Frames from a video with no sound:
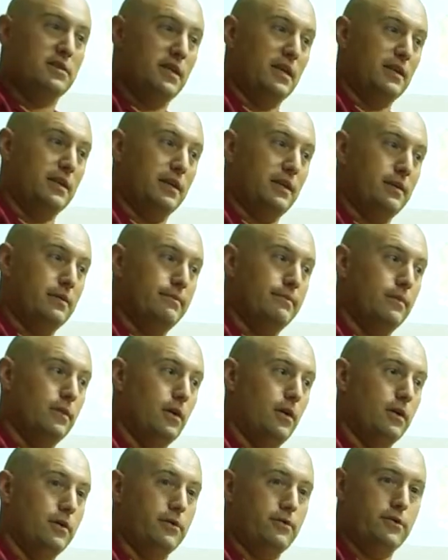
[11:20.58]
ceiling
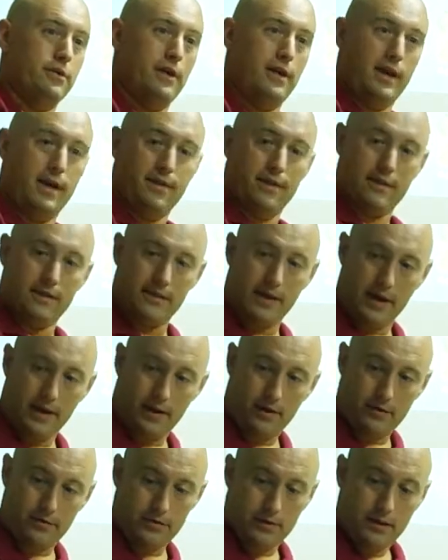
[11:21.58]
on the tree and then
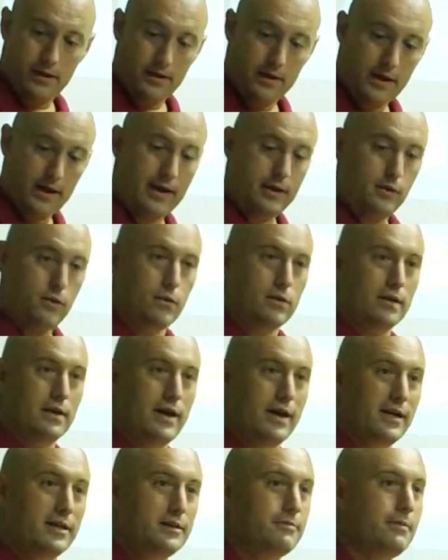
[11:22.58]
down and
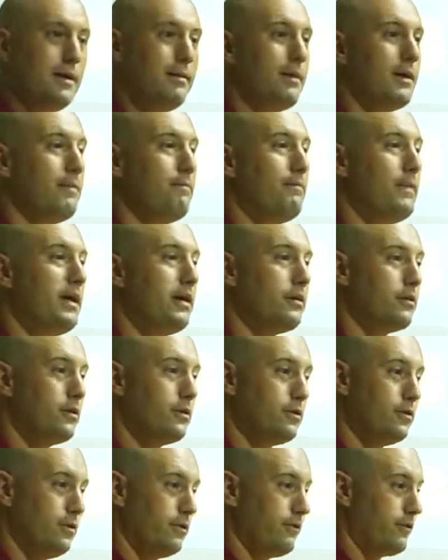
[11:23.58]
utilize maybe a meter
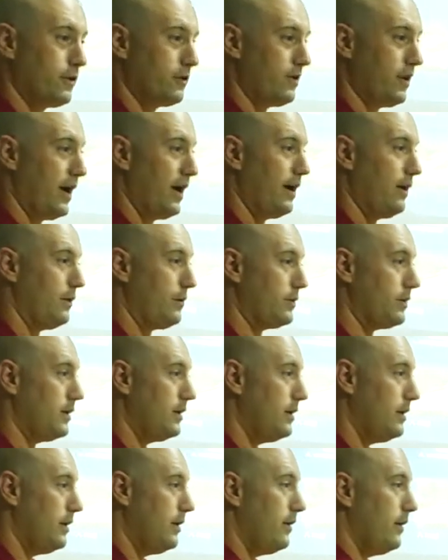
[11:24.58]
or two of the ground
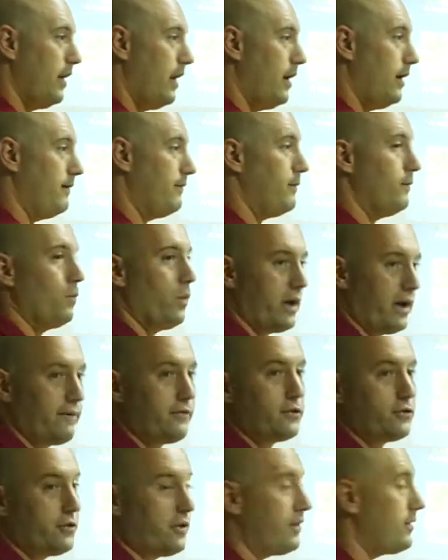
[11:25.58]
of
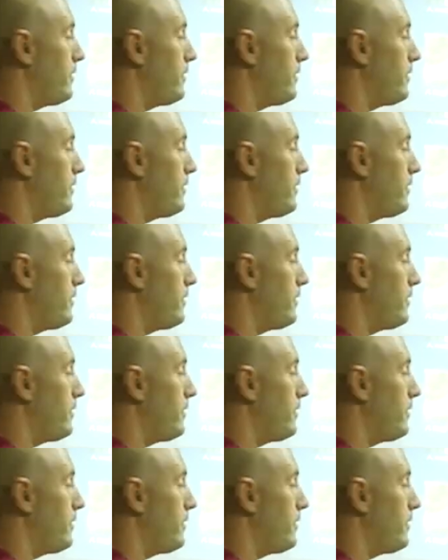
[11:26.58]
whatever tree